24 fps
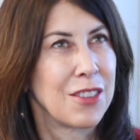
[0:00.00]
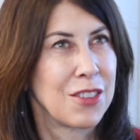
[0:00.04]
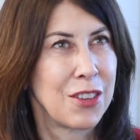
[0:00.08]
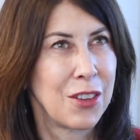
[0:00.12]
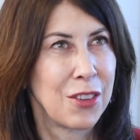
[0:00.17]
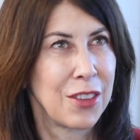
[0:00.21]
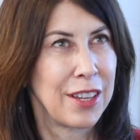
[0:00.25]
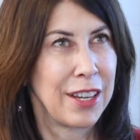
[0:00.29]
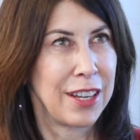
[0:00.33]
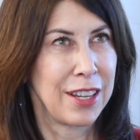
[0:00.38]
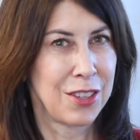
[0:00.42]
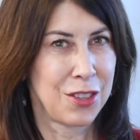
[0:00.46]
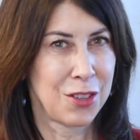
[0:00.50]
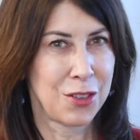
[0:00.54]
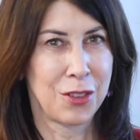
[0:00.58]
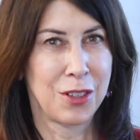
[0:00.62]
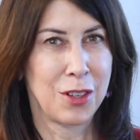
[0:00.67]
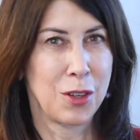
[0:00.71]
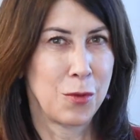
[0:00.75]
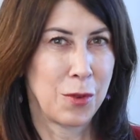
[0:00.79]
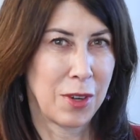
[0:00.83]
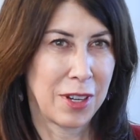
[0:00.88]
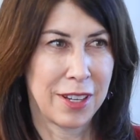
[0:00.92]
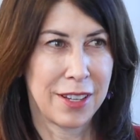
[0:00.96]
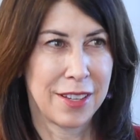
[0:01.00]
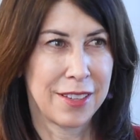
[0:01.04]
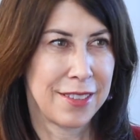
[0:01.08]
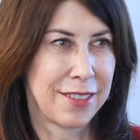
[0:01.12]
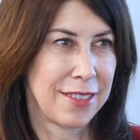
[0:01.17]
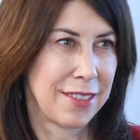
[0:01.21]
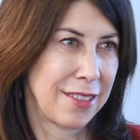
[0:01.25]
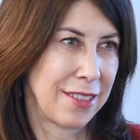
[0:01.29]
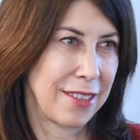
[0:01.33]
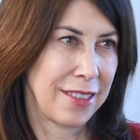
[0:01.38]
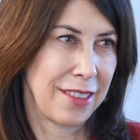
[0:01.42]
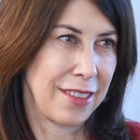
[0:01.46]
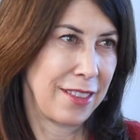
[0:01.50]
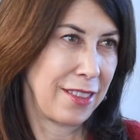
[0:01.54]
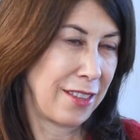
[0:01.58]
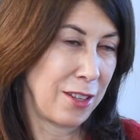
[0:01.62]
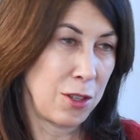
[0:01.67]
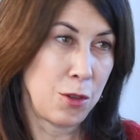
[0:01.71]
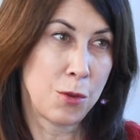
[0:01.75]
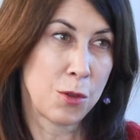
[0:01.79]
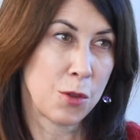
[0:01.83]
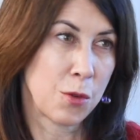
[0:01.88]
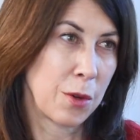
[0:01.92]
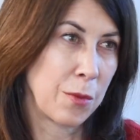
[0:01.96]
so the history was,
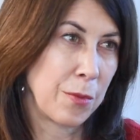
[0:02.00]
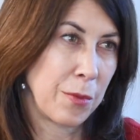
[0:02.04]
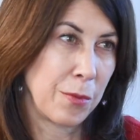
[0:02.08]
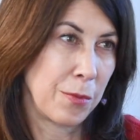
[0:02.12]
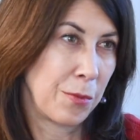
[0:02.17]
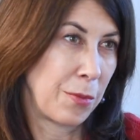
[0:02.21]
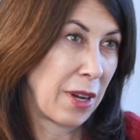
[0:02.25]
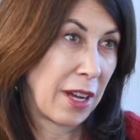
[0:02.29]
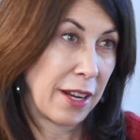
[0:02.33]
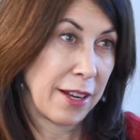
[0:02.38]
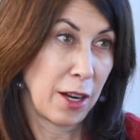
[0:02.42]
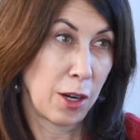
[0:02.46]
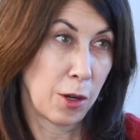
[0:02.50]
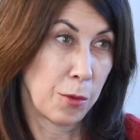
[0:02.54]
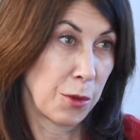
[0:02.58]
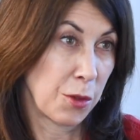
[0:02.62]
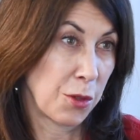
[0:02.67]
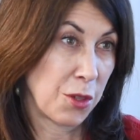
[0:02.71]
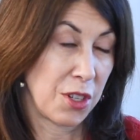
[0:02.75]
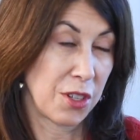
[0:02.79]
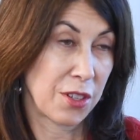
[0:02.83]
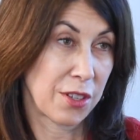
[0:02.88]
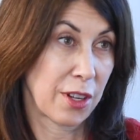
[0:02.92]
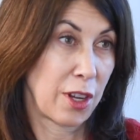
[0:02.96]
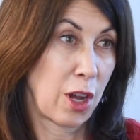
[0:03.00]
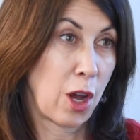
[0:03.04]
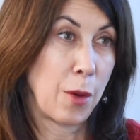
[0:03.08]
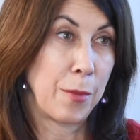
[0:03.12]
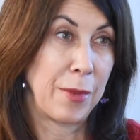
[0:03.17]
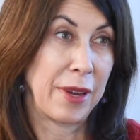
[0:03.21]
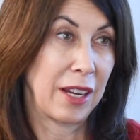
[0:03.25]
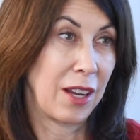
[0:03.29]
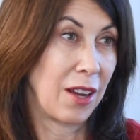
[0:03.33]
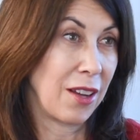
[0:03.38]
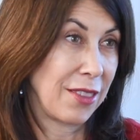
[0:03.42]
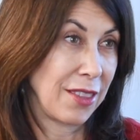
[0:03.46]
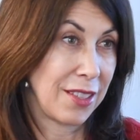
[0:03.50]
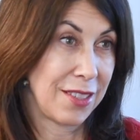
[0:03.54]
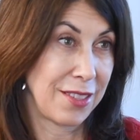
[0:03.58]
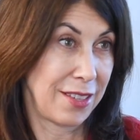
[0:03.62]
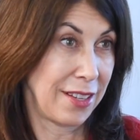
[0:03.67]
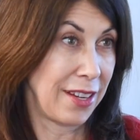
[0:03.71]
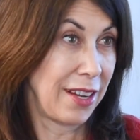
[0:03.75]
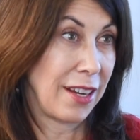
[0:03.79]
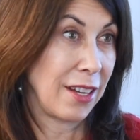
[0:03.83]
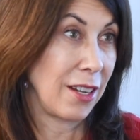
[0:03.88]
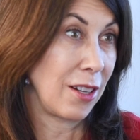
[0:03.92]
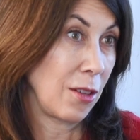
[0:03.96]
this was when body armor was just coming on the
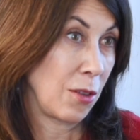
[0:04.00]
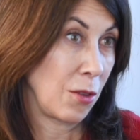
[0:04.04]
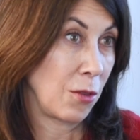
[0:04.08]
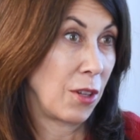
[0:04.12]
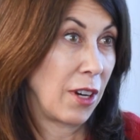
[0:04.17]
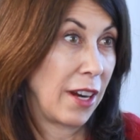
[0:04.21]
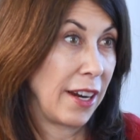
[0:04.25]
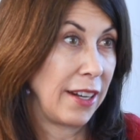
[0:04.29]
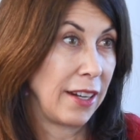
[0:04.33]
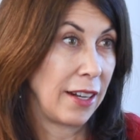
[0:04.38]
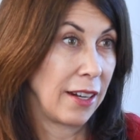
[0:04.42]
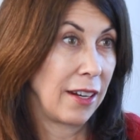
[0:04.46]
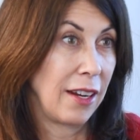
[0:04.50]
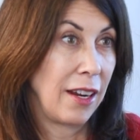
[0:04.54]
scene, right?